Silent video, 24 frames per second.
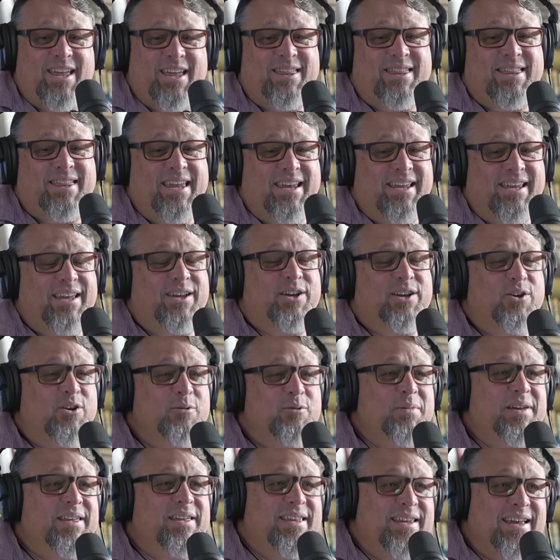think it
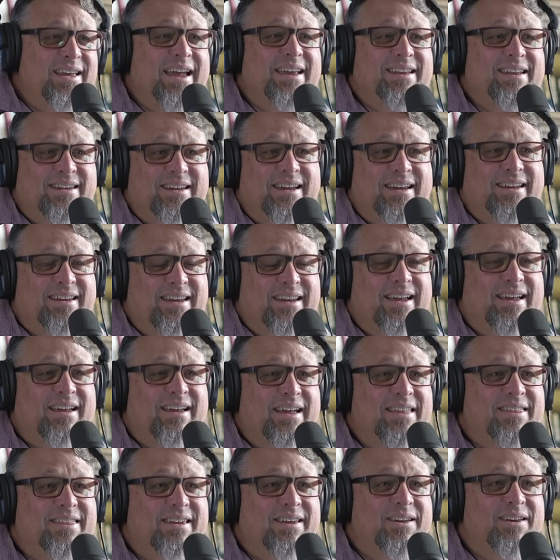could be the idea. Yeah,
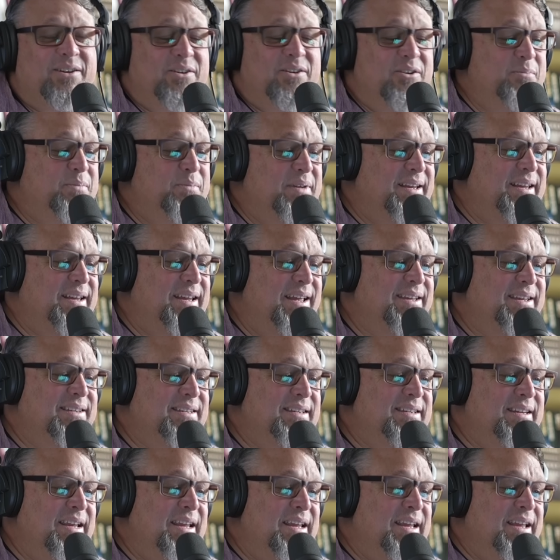I think it could be.
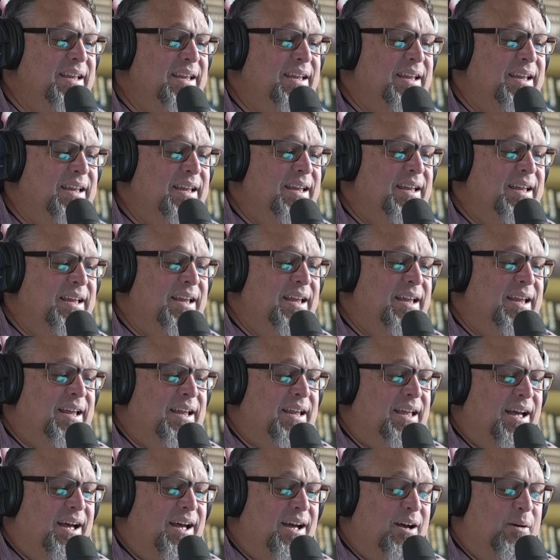Yes.
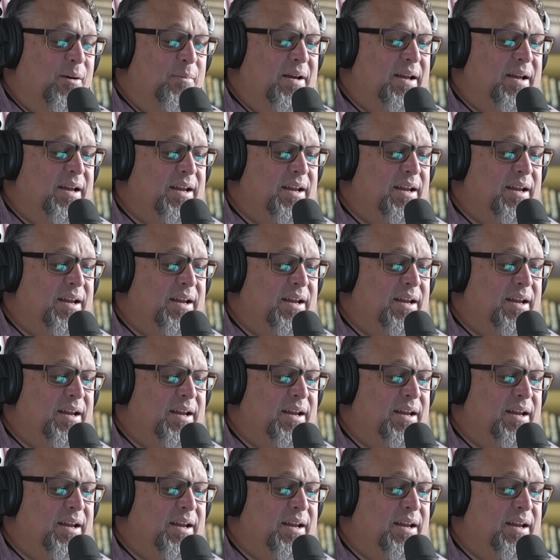Jesus. I